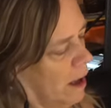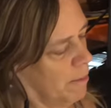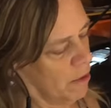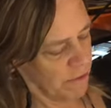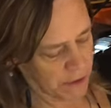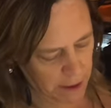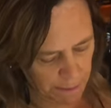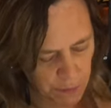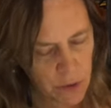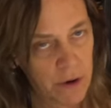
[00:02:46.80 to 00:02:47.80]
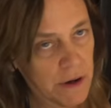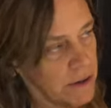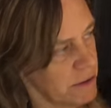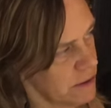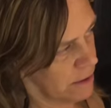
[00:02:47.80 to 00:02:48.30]
I'm moving the
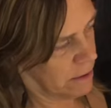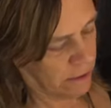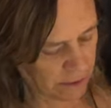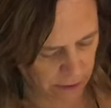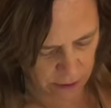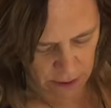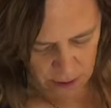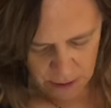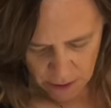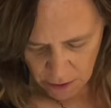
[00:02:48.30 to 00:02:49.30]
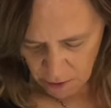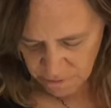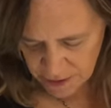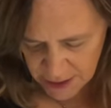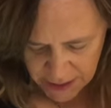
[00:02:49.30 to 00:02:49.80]
embunas
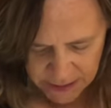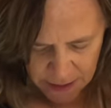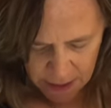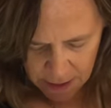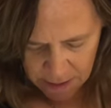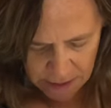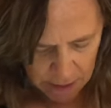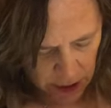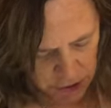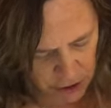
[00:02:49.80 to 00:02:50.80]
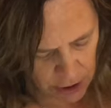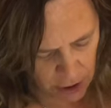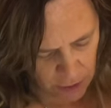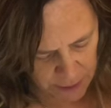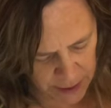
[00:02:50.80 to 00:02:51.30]
over to that tank, the gudgeon
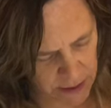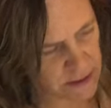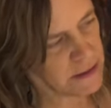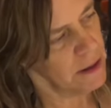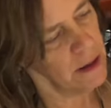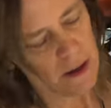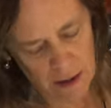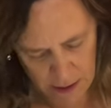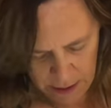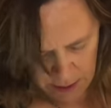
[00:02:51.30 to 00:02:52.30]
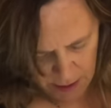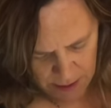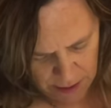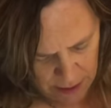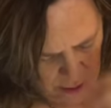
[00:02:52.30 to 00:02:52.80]
gobies,
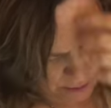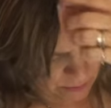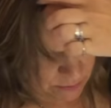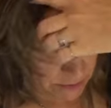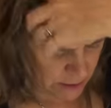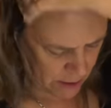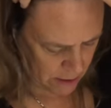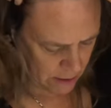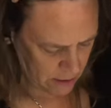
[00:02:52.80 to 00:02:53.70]
and the, what was that?